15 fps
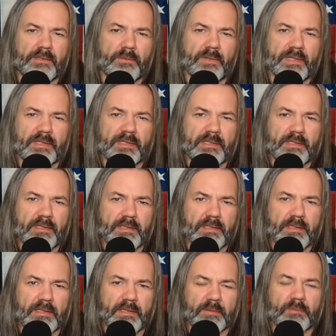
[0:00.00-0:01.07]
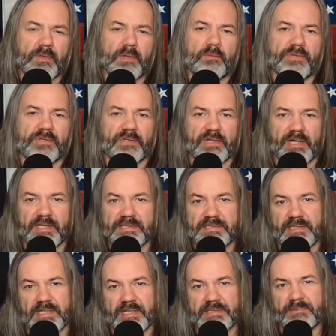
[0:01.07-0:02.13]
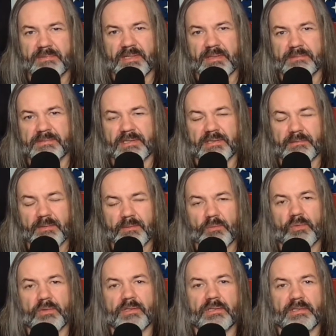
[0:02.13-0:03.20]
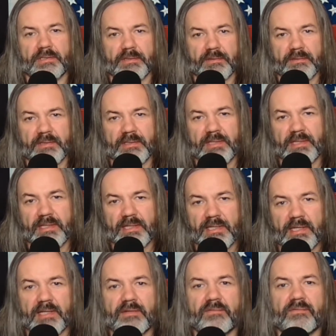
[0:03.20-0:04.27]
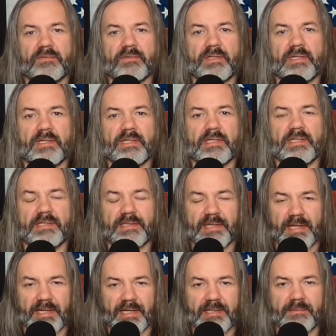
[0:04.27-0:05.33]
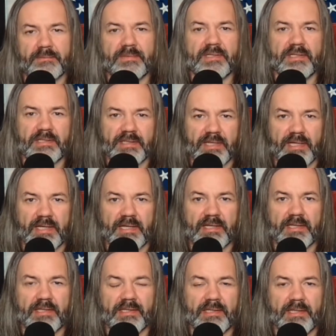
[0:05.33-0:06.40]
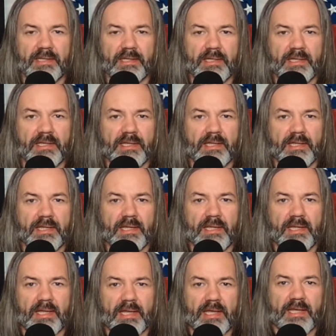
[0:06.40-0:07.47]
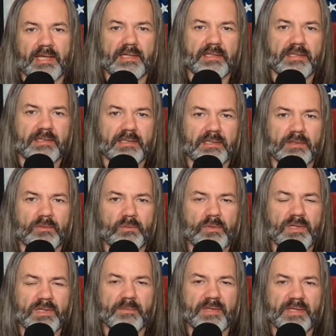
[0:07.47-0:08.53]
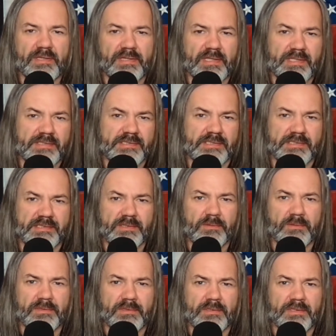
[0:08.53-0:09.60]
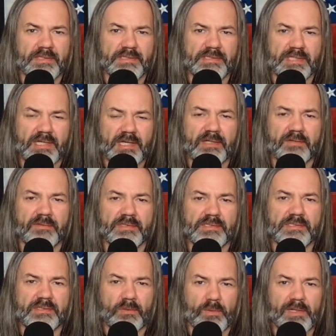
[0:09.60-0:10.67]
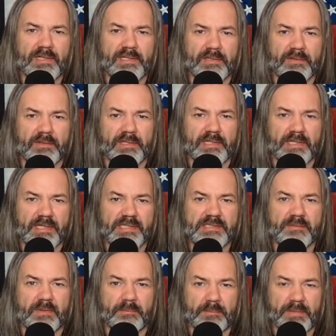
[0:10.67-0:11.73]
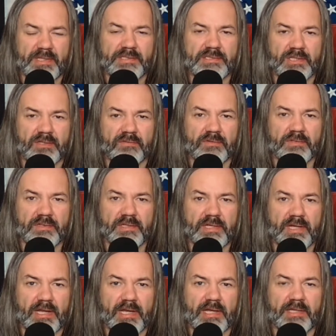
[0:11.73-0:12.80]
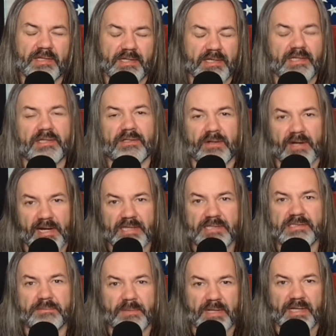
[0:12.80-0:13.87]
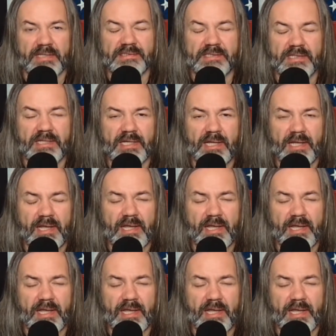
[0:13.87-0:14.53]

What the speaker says: know what? The problem with the United States becomes a little bit more clear every damn day. And one of the big things that's going on is Congress quite literally needs to be bent over and they need their ass spanked.